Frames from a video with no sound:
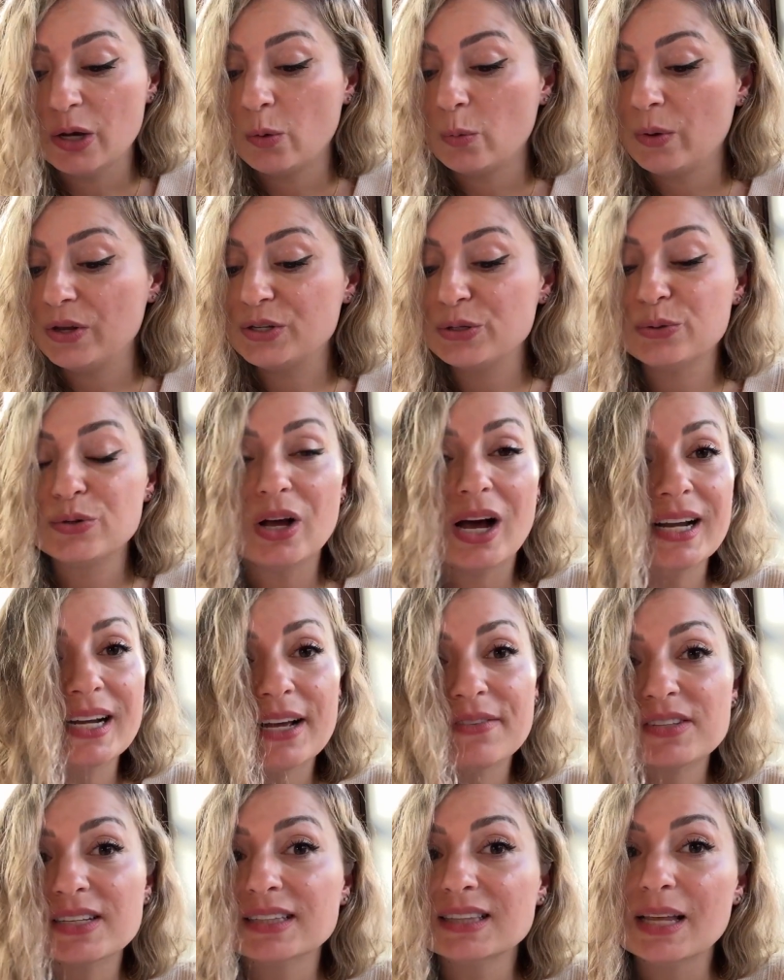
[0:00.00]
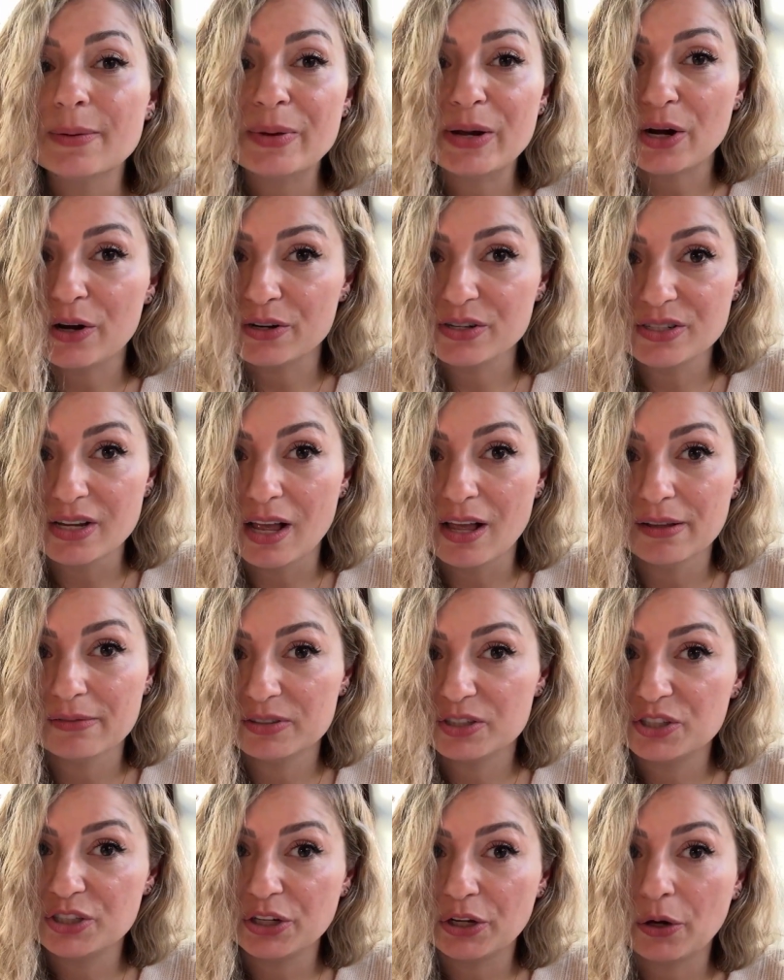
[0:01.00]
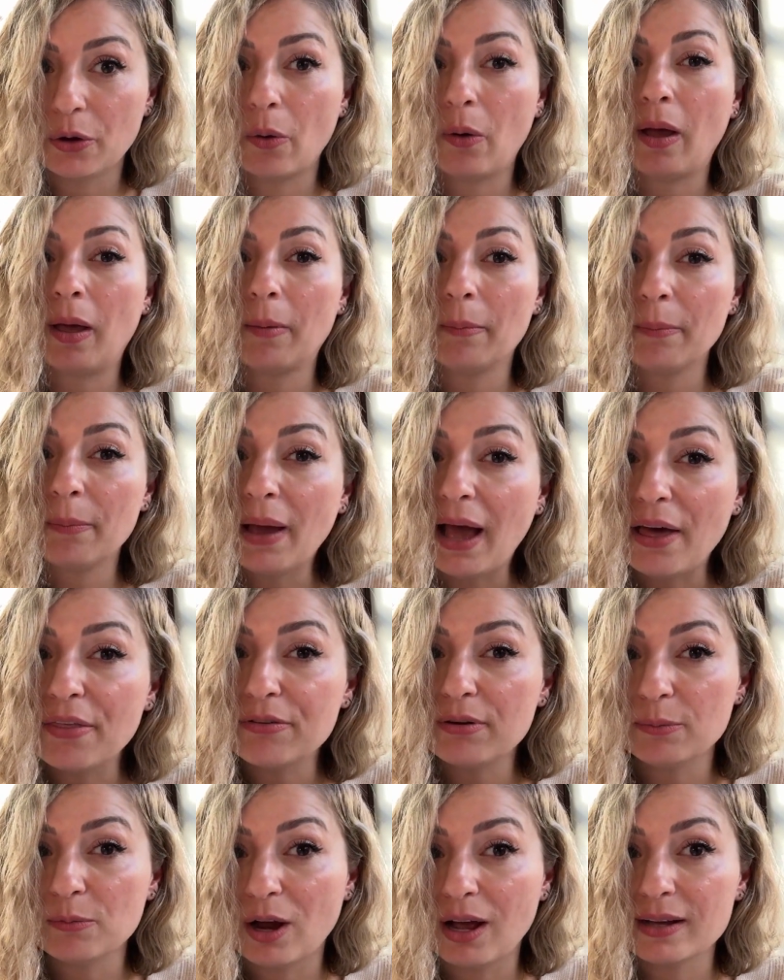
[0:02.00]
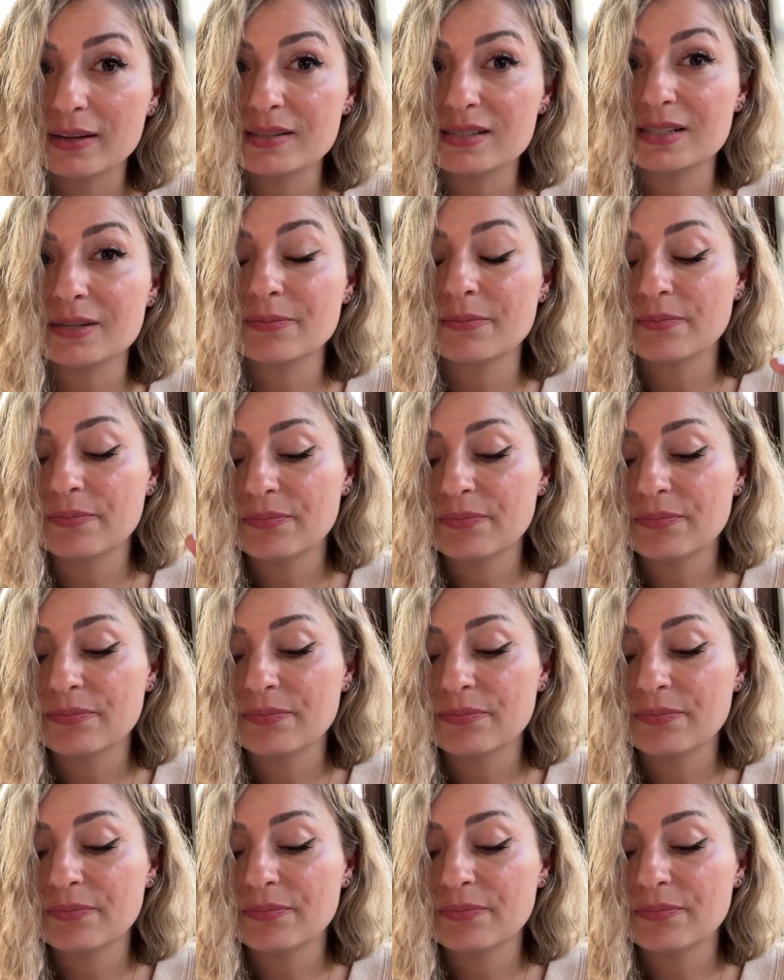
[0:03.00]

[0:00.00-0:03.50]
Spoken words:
we do not have to limit ourselves to bathroom rugs.